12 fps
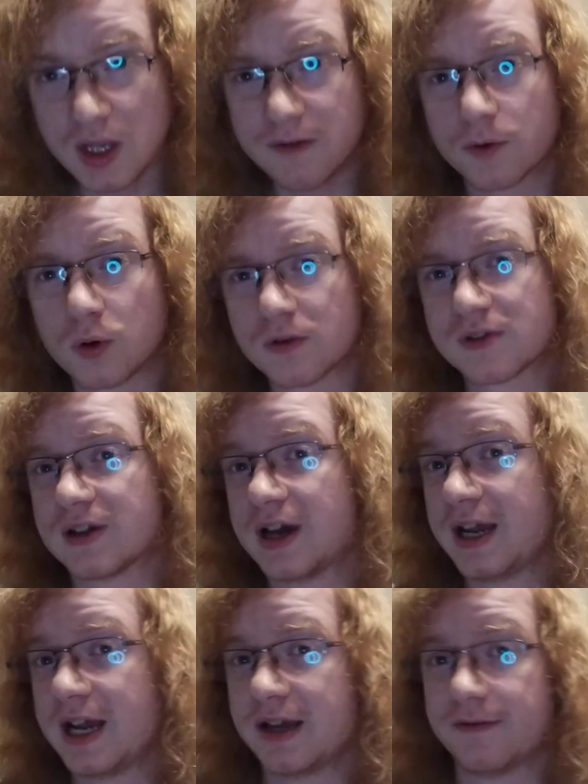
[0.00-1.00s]
of course,
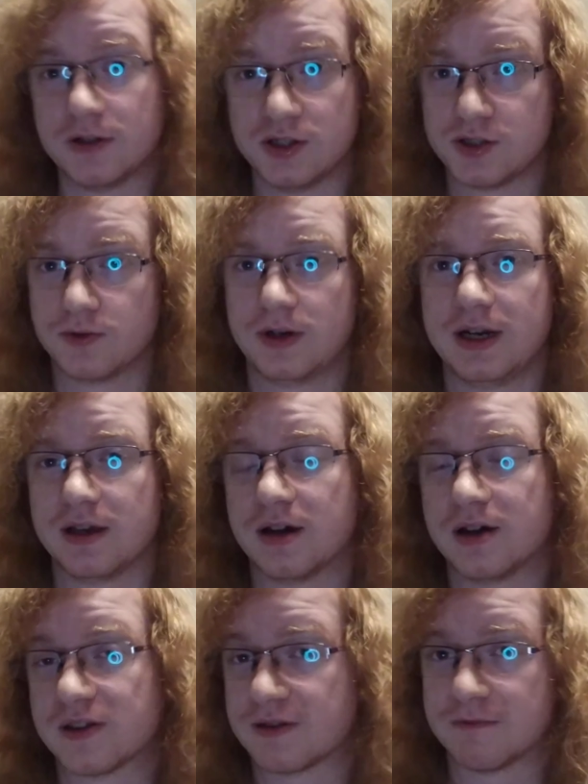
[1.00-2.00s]
I have enjoyed
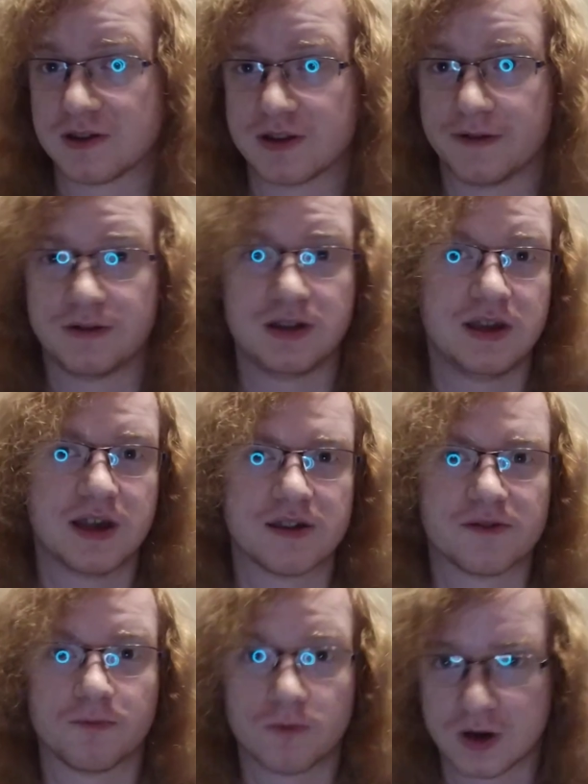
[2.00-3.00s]
some of the stuff he
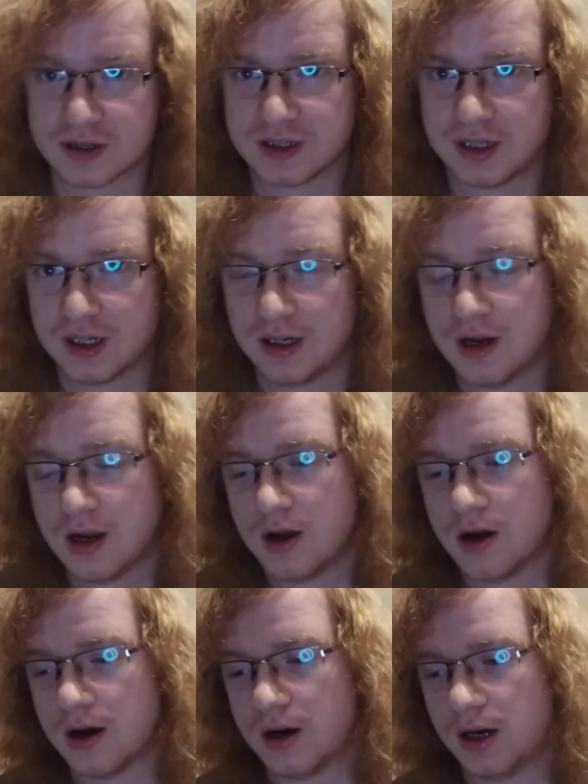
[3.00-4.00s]
has worked on
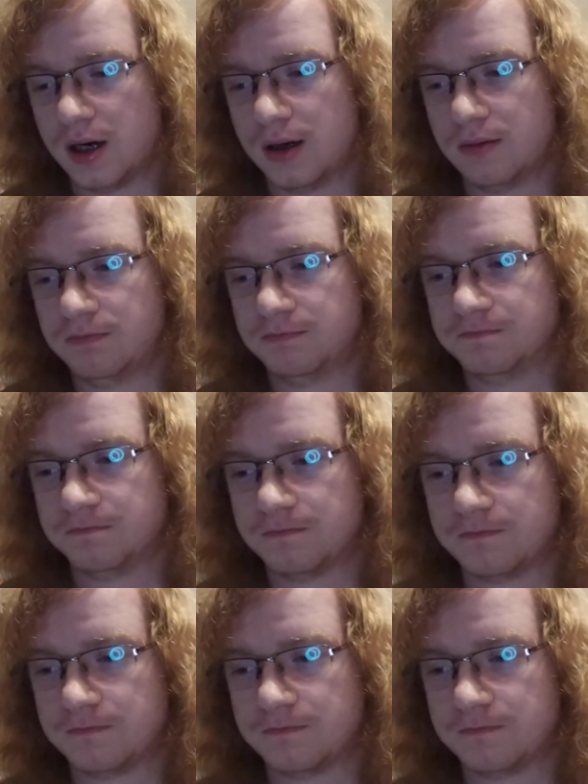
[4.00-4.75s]
um,